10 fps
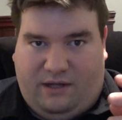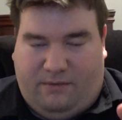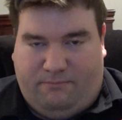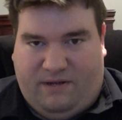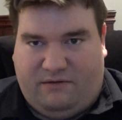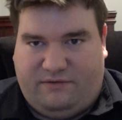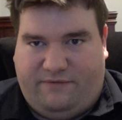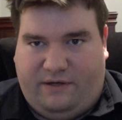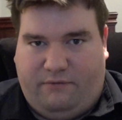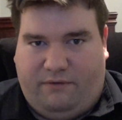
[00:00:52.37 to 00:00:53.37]
a mouse
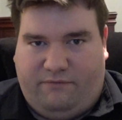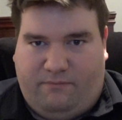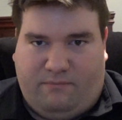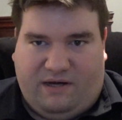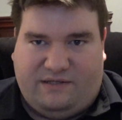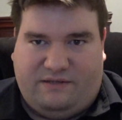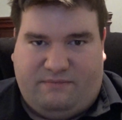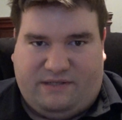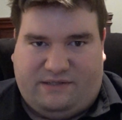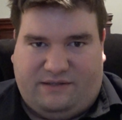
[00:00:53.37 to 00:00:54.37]
figurine from Mice and
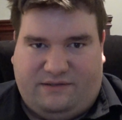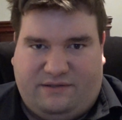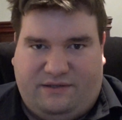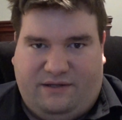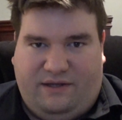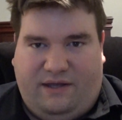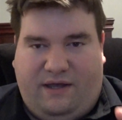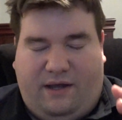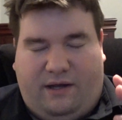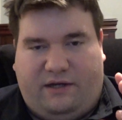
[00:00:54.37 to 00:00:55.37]
Mystics,
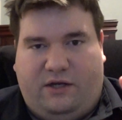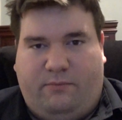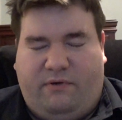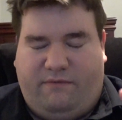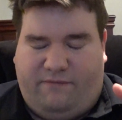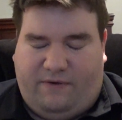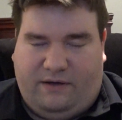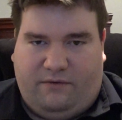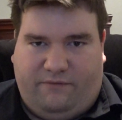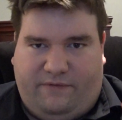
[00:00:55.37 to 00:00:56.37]
a human
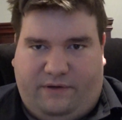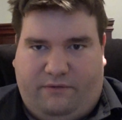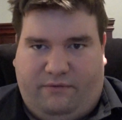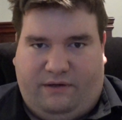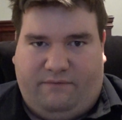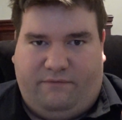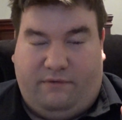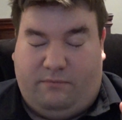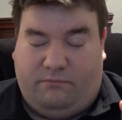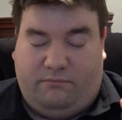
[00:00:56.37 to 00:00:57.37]
fighter figurine
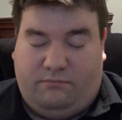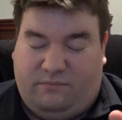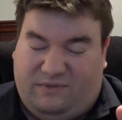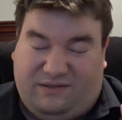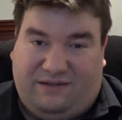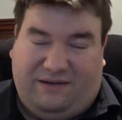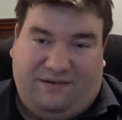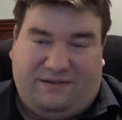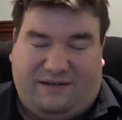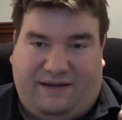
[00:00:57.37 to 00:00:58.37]
from, I
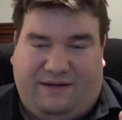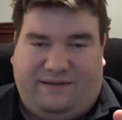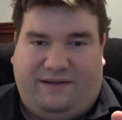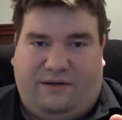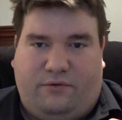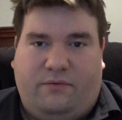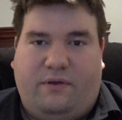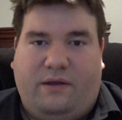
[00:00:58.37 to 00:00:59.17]
honestly can't tell,